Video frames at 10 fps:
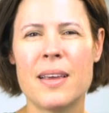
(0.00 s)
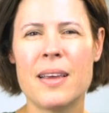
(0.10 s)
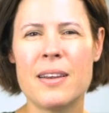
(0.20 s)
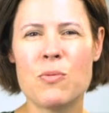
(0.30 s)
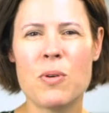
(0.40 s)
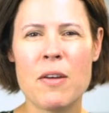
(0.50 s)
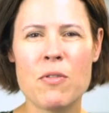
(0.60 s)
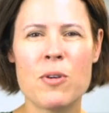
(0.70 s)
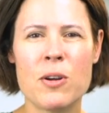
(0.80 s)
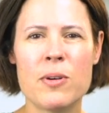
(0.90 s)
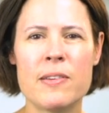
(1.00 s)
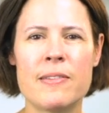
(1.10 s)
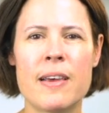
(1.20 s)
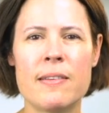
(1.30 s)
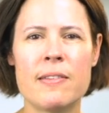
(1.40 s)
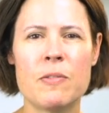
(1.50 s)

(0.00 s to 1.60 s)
It is what everyone always says.